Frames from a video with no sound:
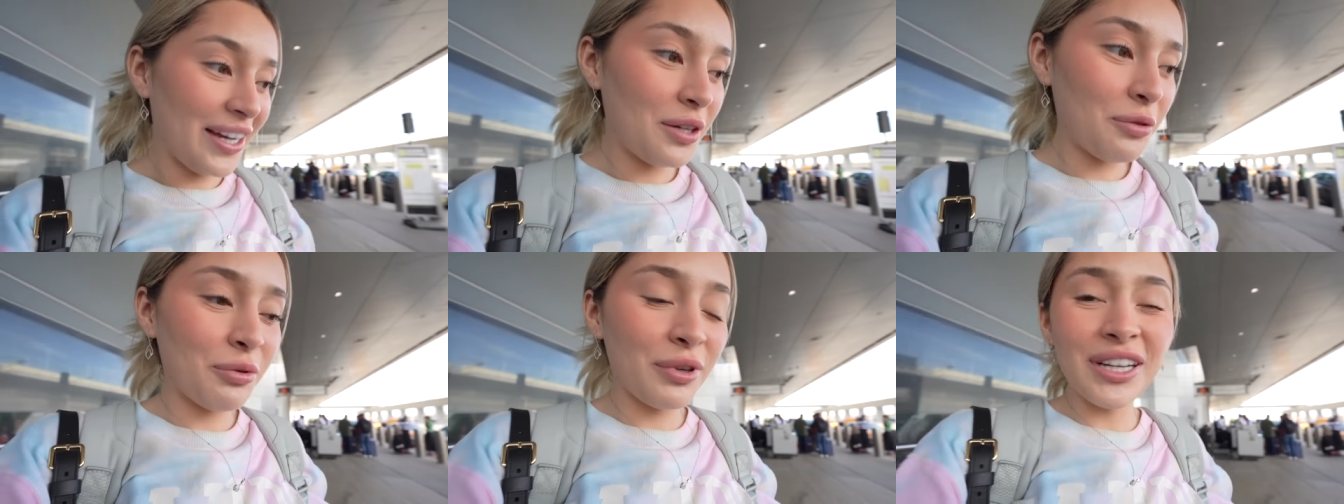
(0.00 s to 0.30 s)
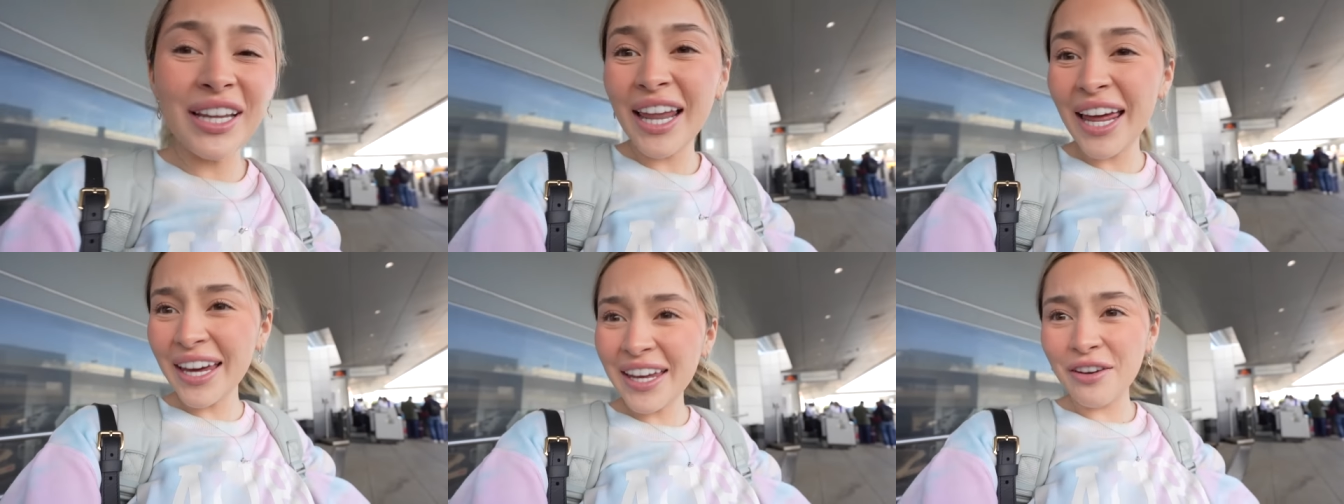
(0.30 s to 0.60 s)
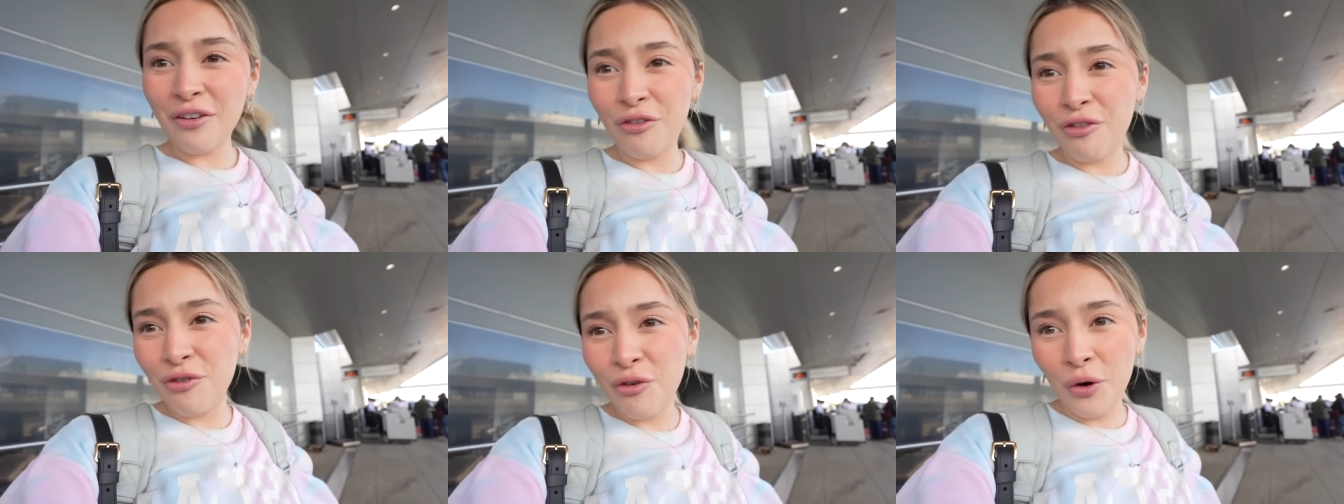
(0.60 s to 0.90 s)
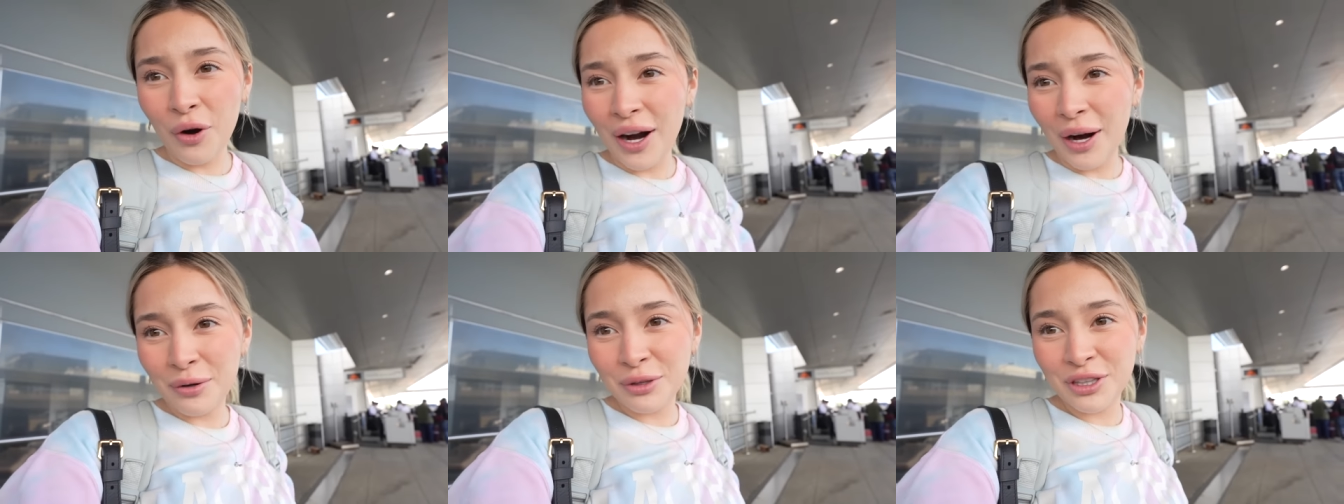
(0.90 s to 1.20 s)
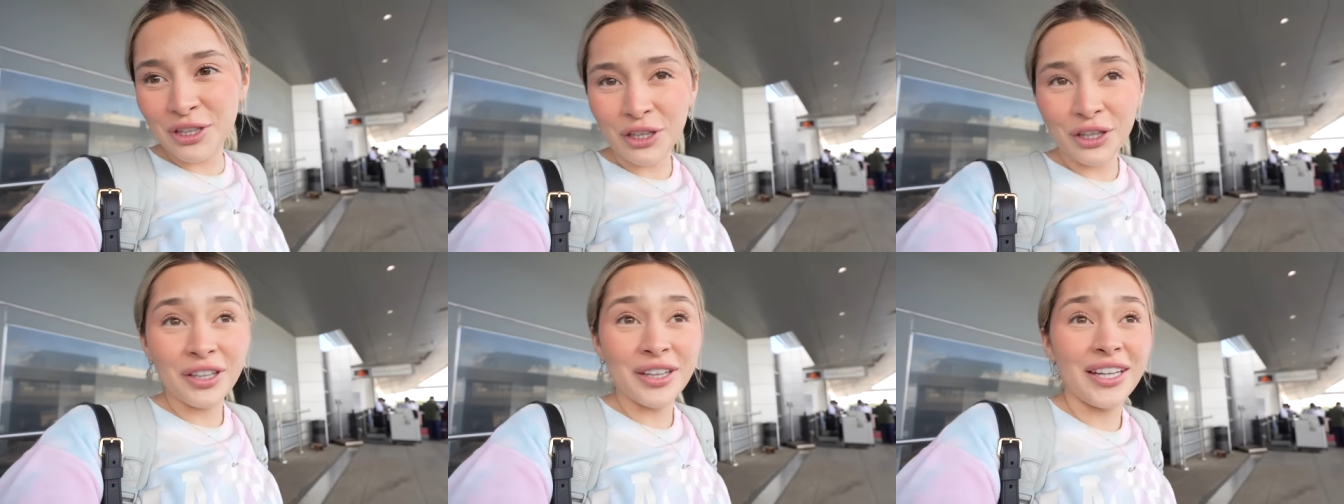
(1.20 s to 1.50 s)
We're like four
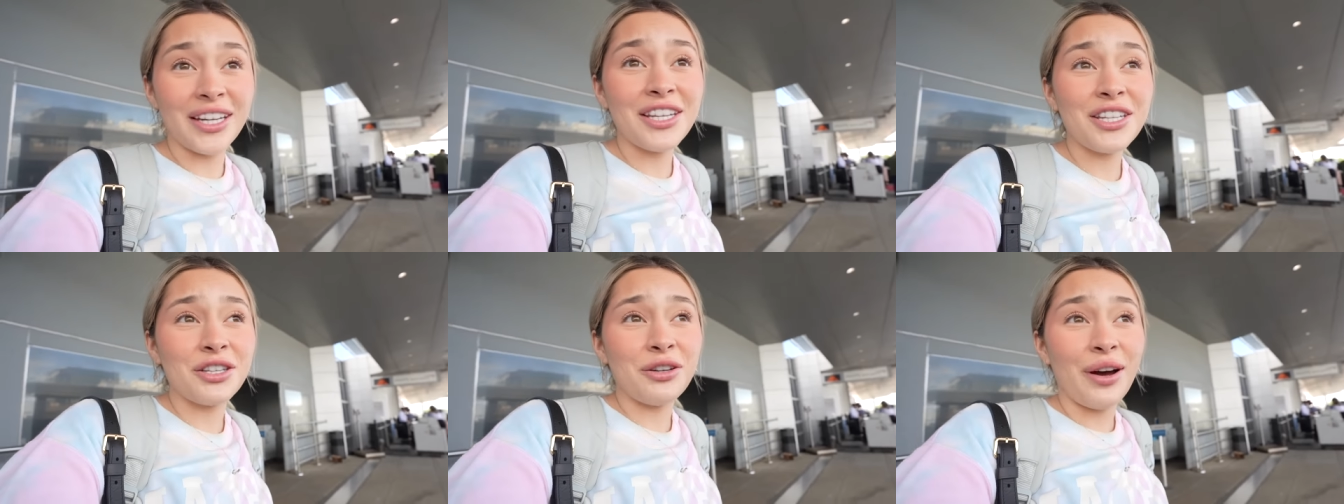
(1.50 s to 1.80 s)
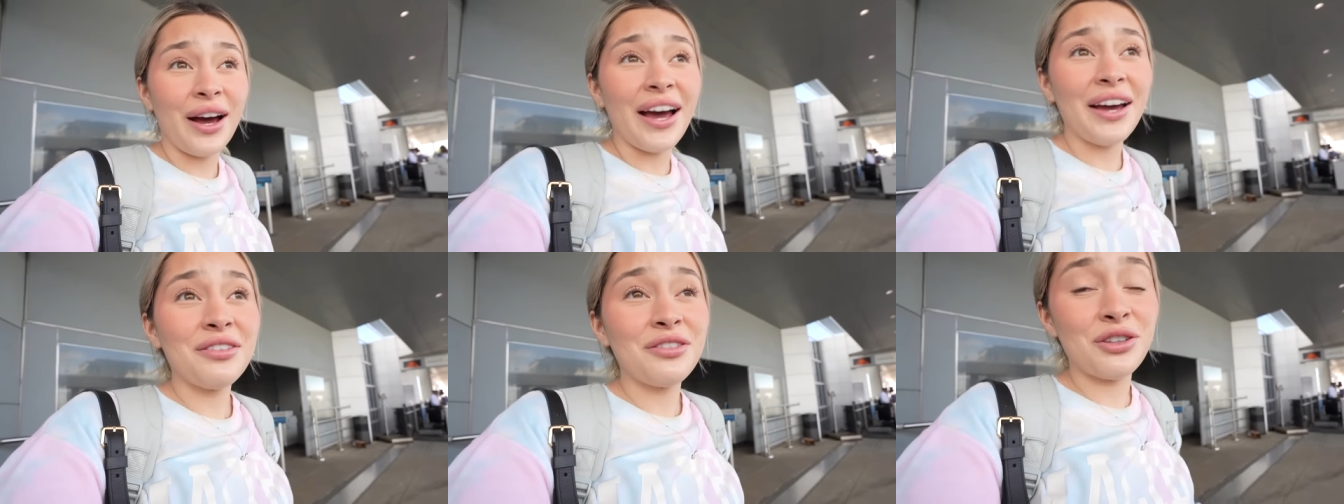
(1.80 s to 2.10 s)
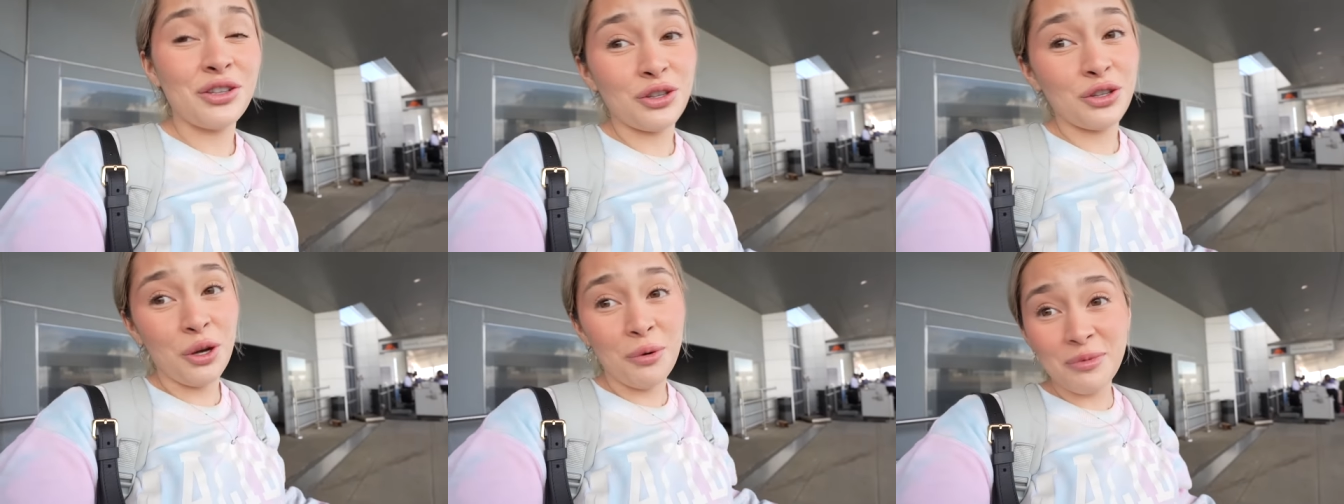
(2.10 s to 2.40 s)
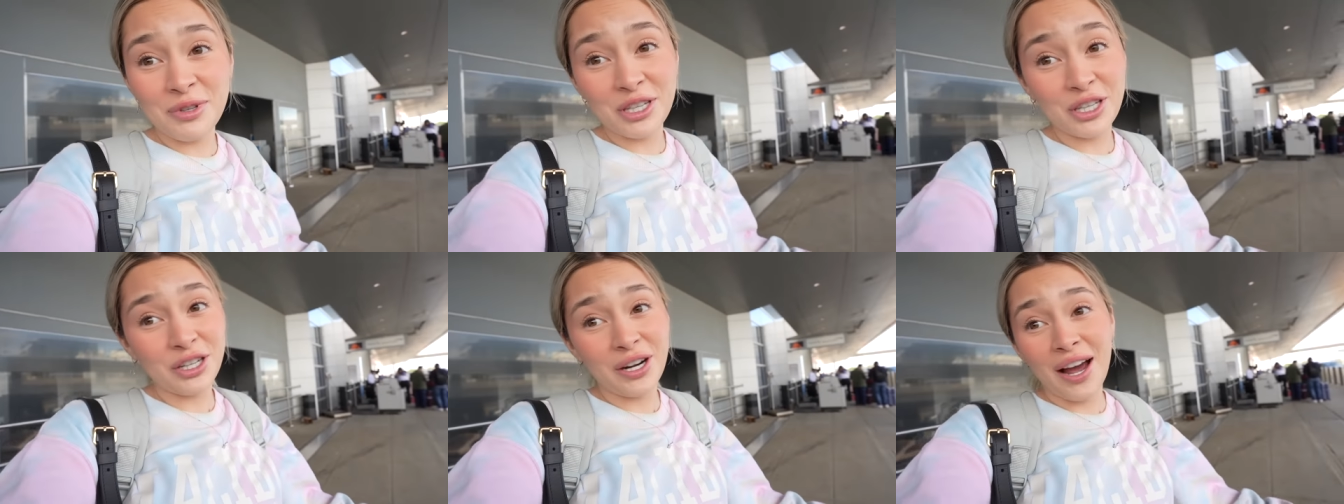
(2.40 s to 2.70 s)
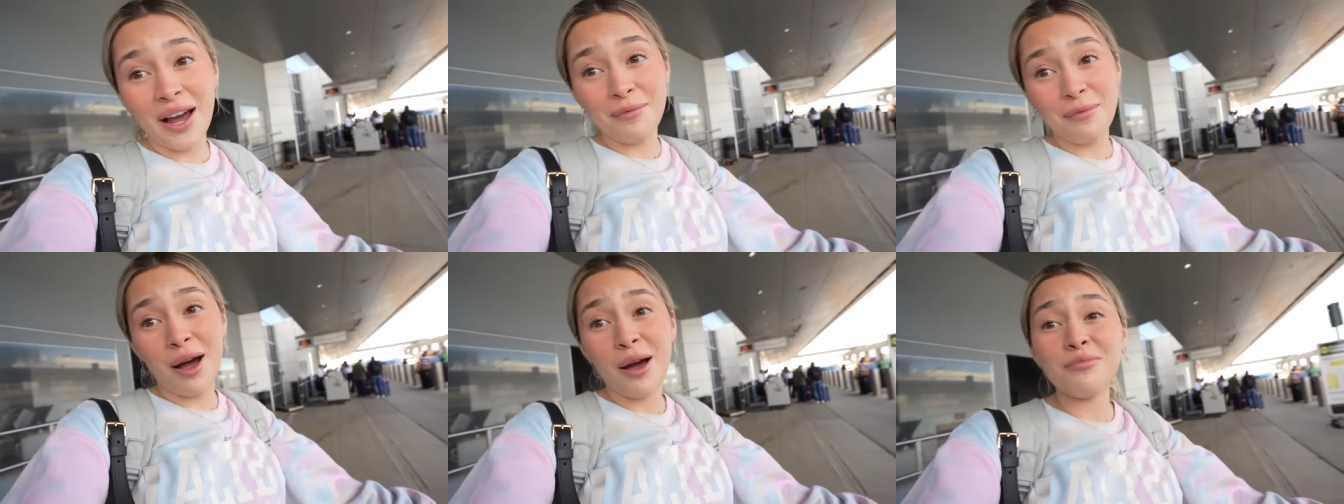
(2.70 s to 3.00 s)
hours early, so I have so much
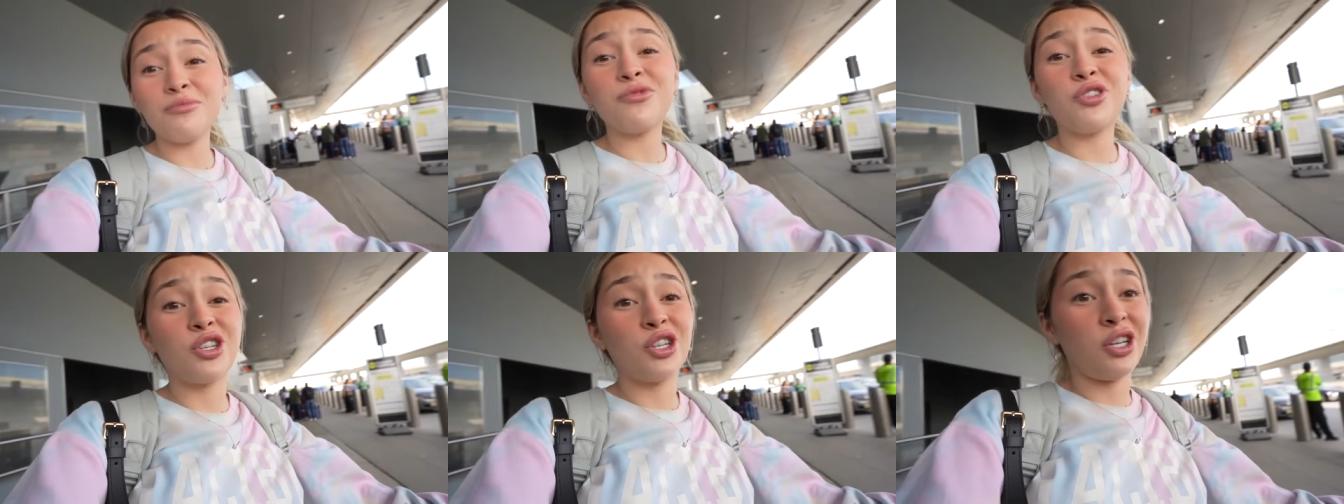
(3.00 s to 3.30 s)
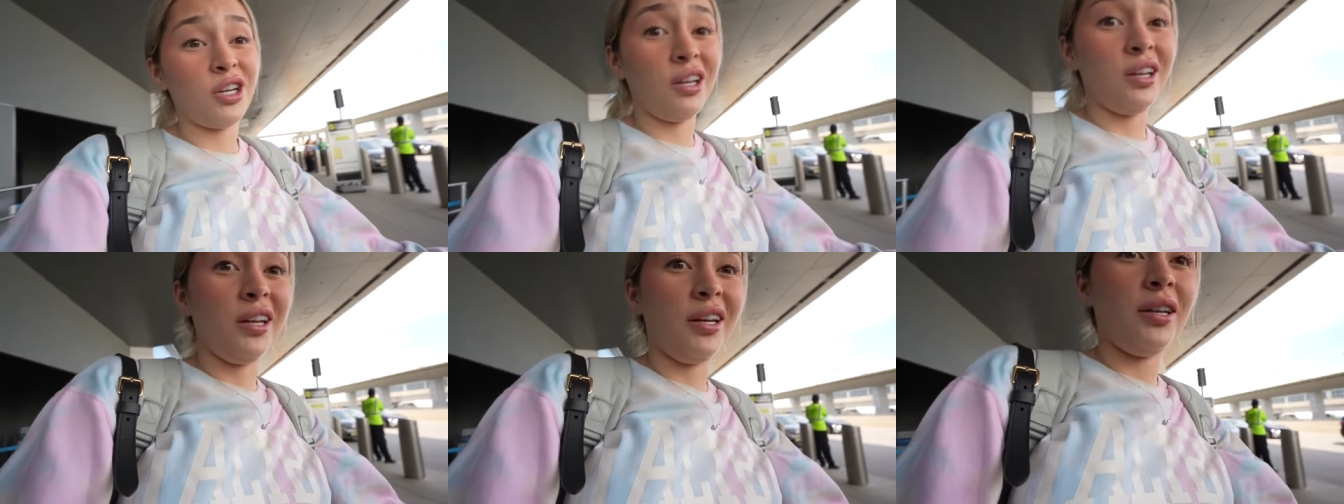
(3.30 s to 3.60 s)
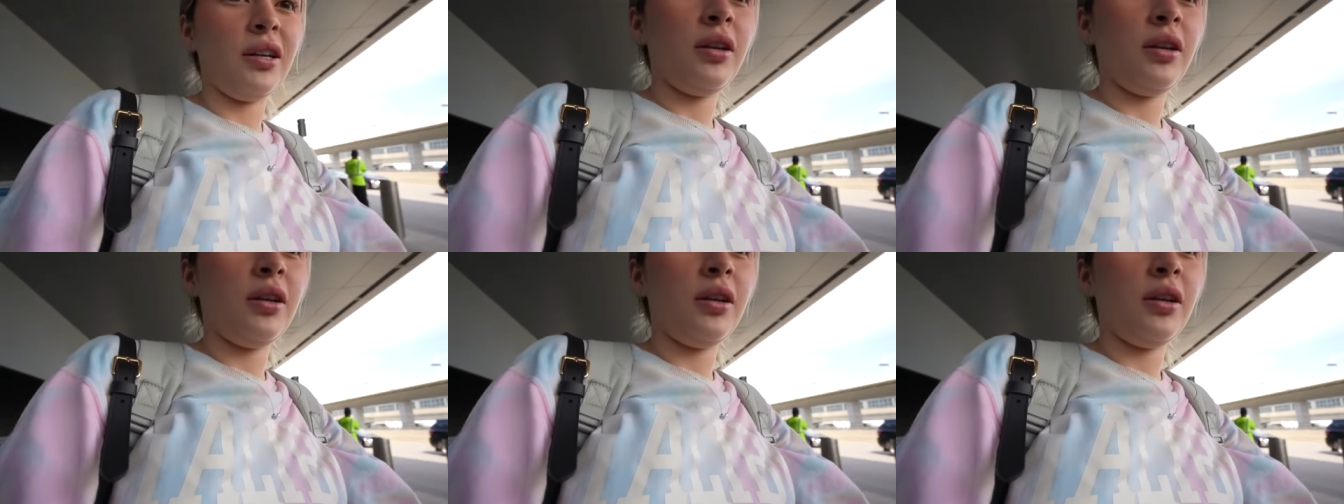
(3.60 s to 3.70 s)
time. I'm chilling.